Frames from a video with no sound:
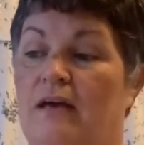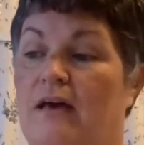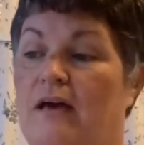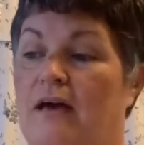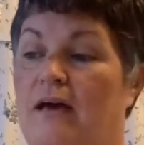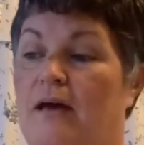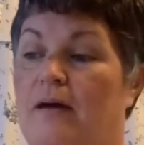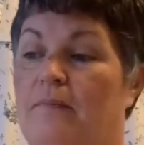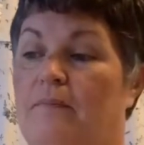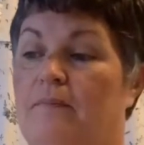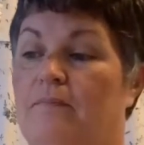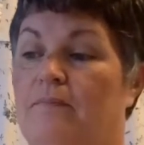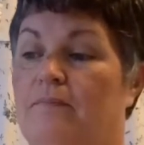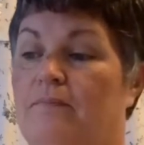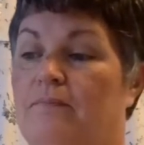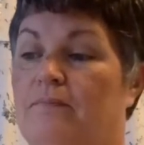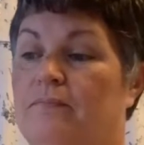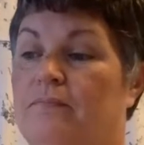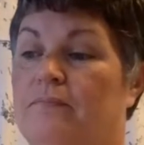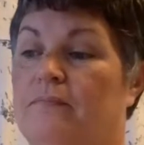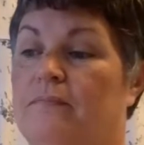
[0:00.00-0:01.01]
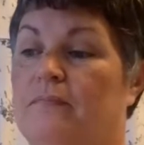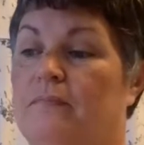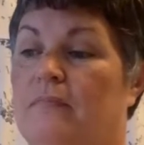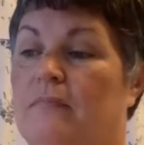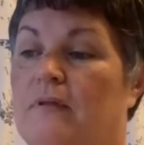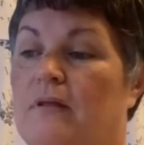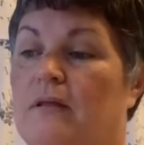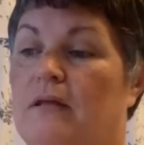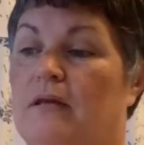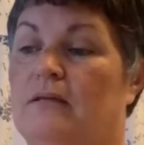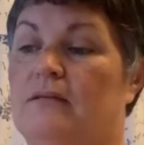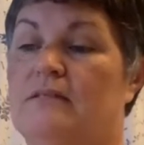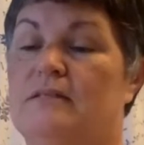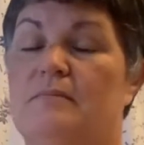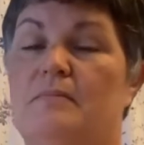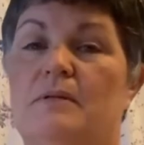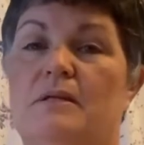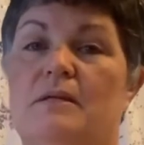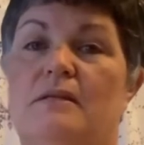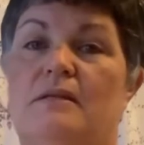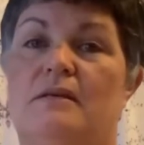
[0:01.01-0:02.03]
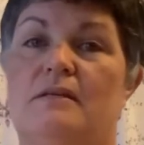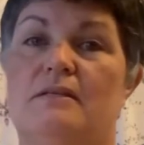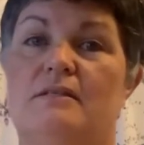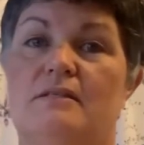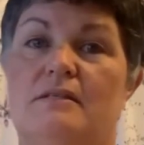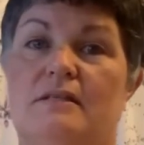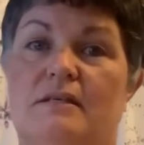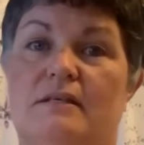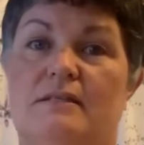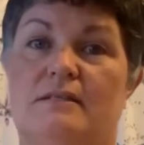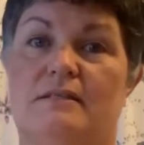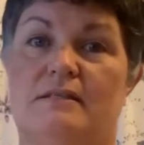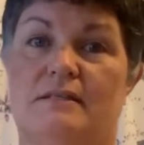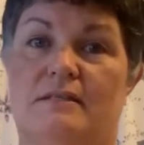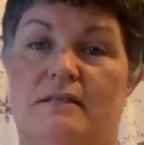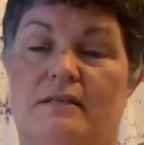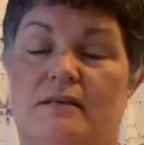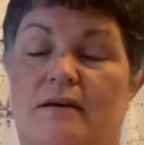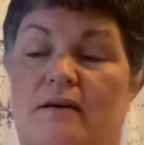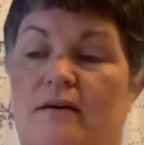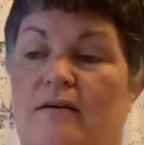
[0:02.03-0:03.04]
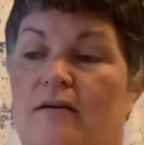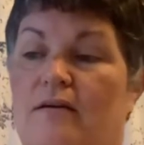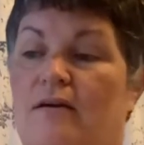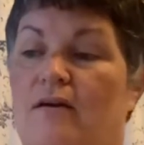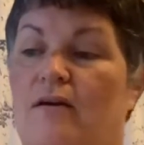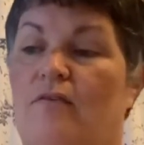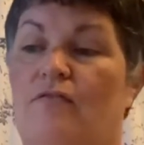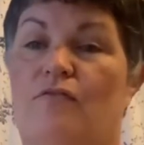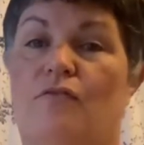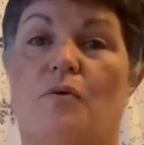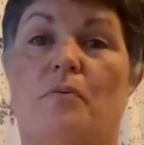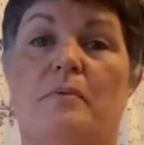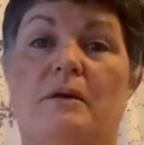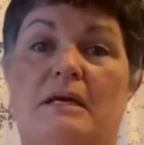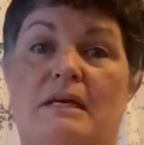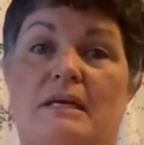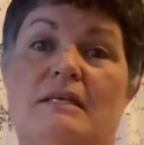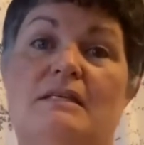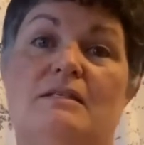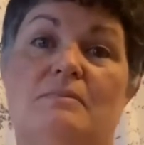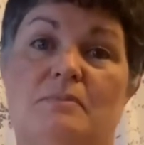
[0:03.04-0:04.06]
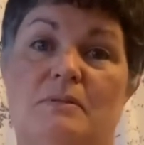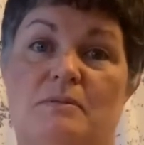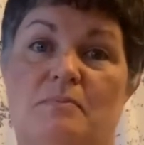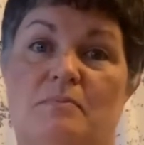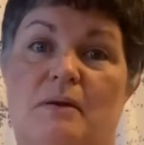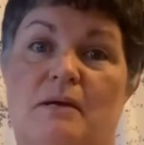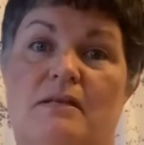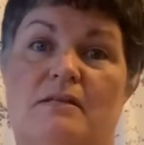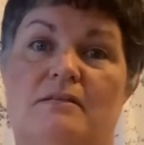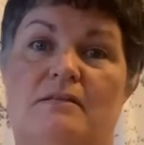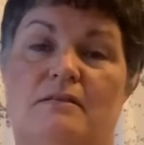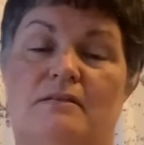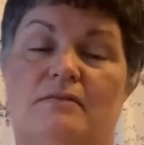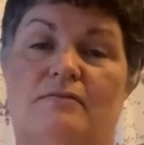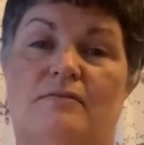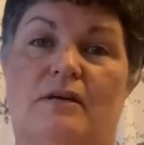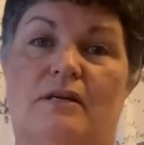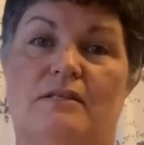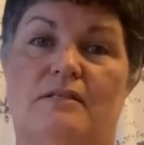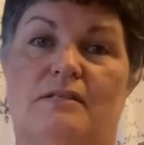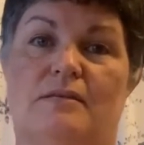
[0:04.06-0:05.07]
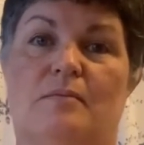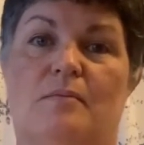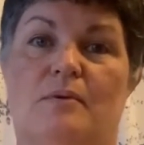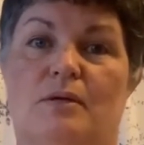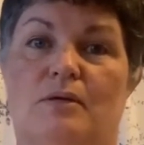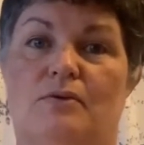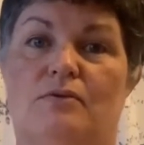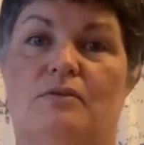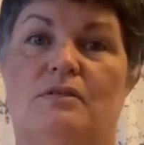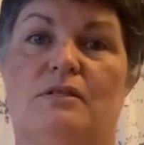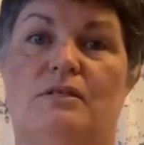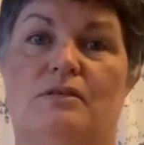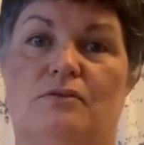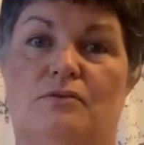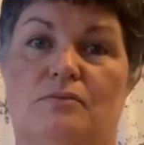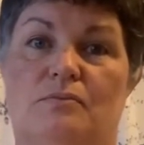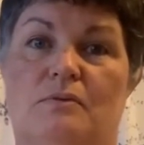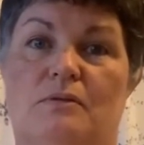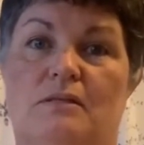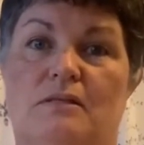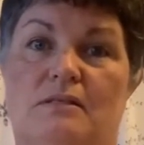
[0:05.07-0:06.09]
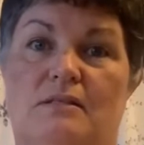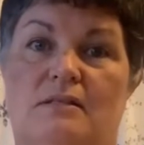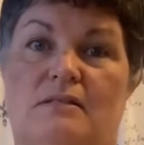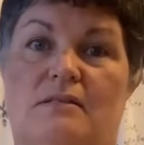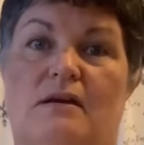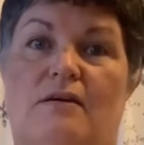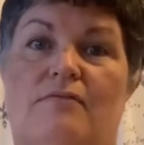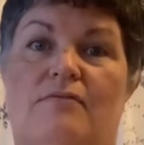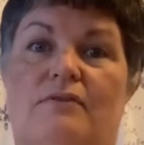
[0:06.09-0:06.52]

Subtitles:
and some of the things to consider from his perspective as somebody who deals with this stuff,